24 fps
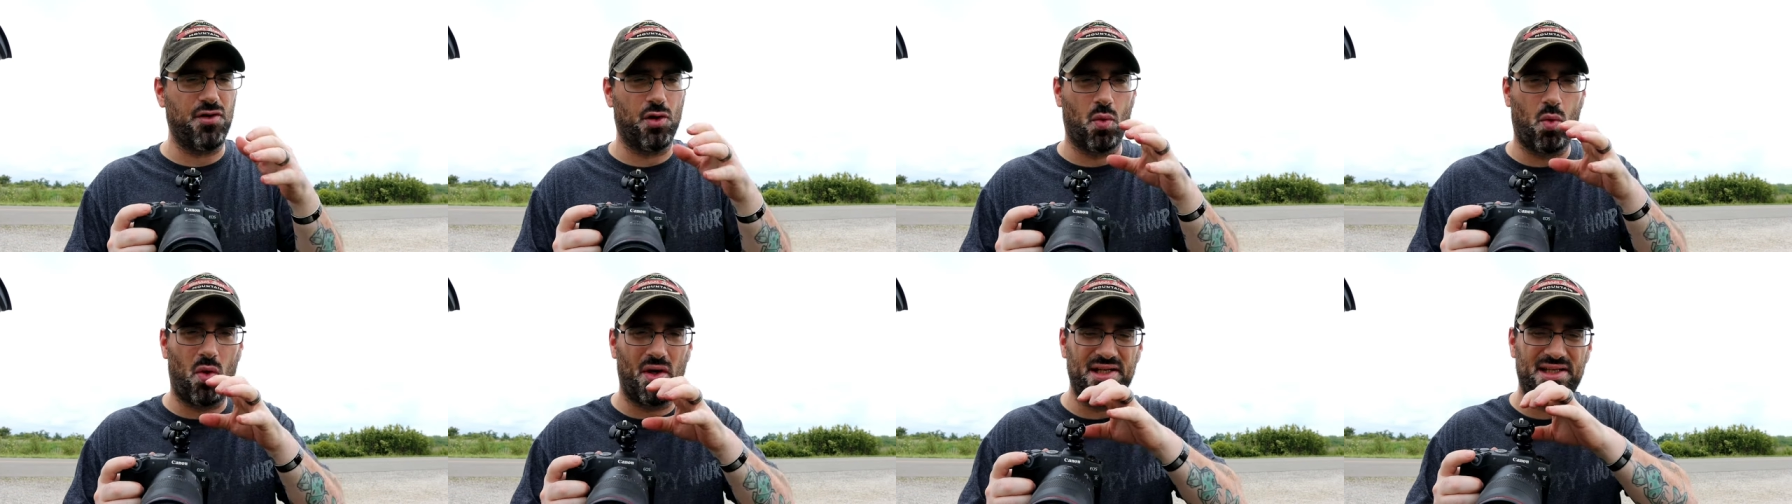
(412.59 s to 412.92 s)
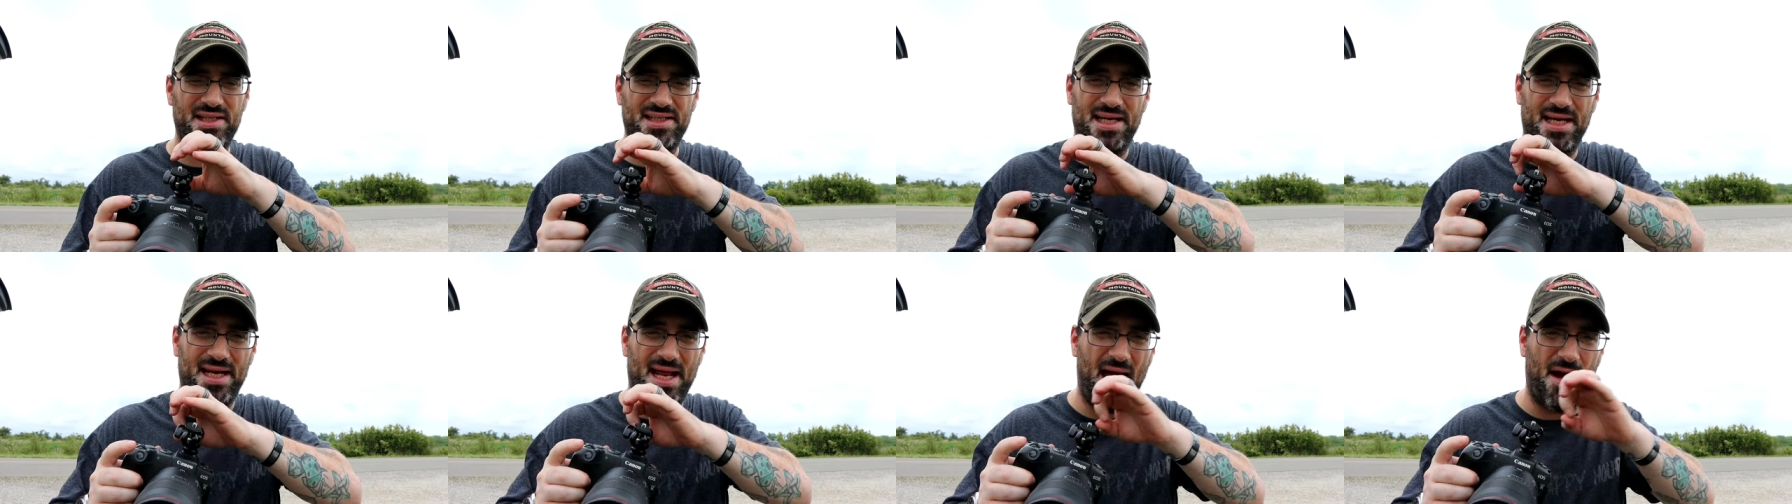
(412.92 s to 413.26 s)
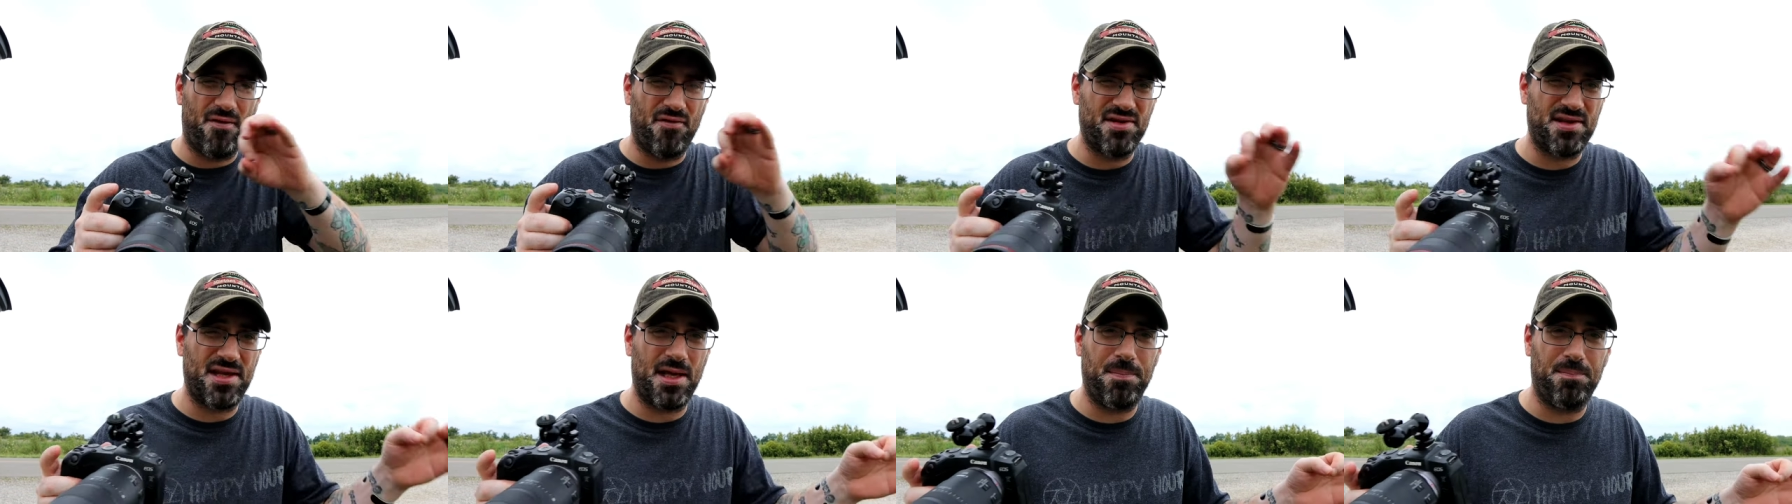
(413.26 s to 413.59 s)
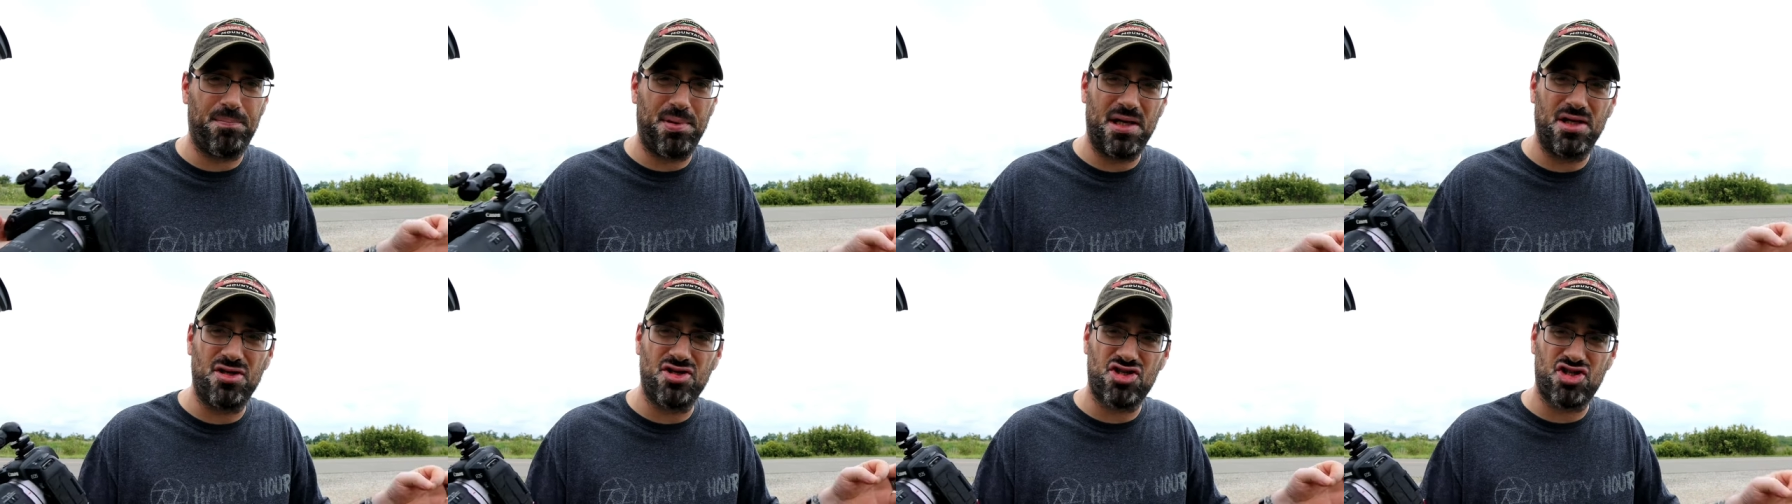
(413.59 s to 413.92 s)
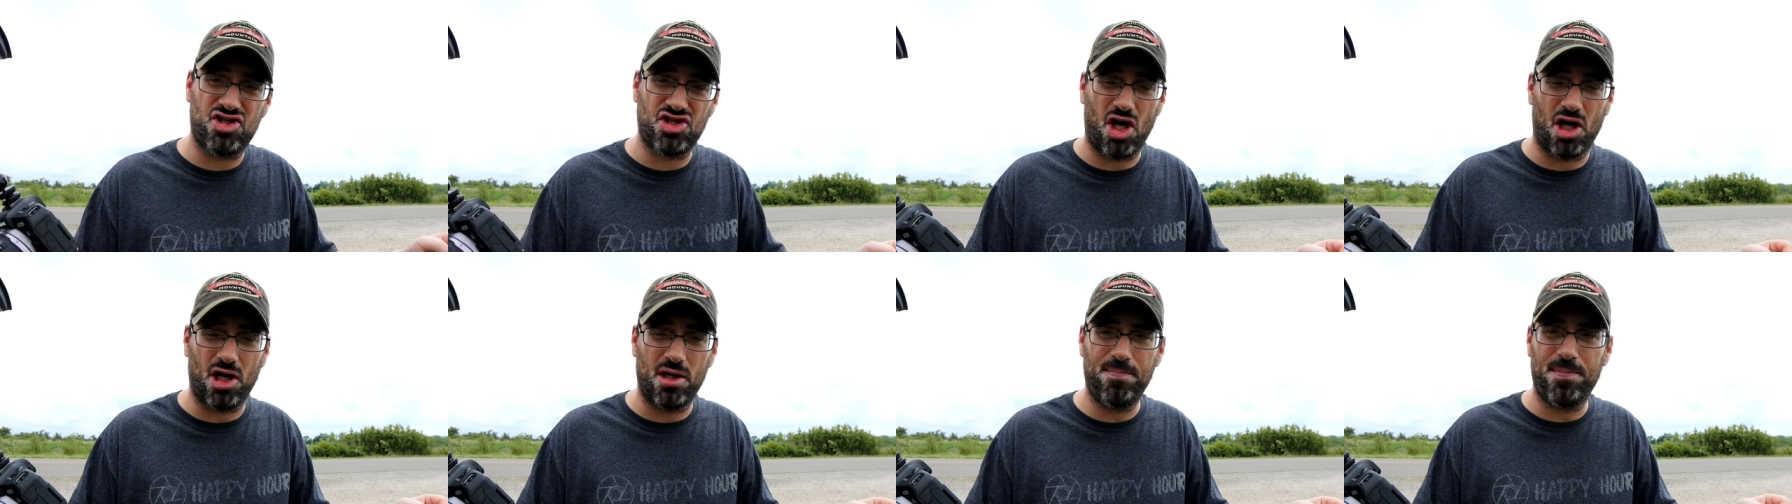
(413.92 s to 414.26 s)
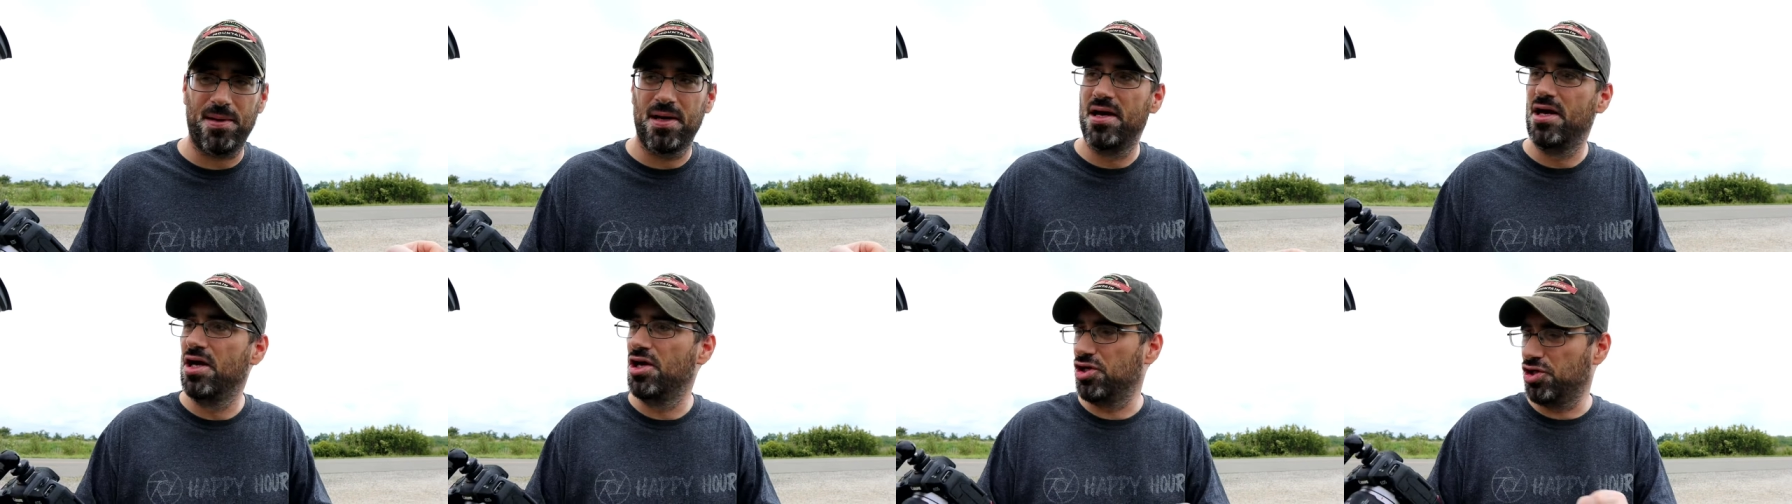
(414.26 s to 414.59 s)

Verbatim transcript: you're wanting to get everything pin sharp,